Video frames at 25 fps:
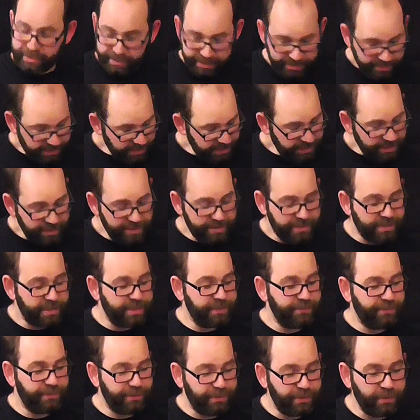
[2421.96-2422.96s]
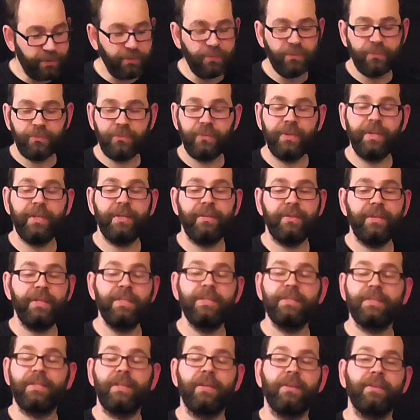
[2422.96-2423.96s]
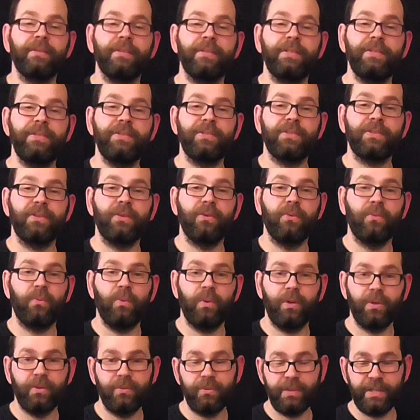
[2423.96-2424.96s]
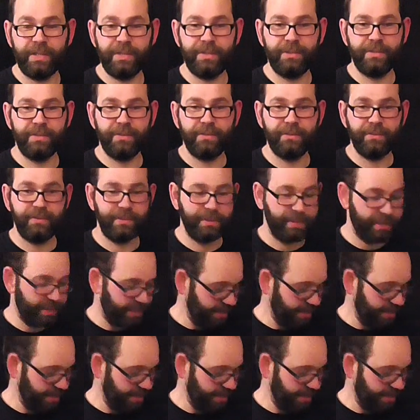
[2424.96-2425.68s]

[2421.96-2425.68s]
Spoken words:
I said, if you don't think these guys are World Eaters,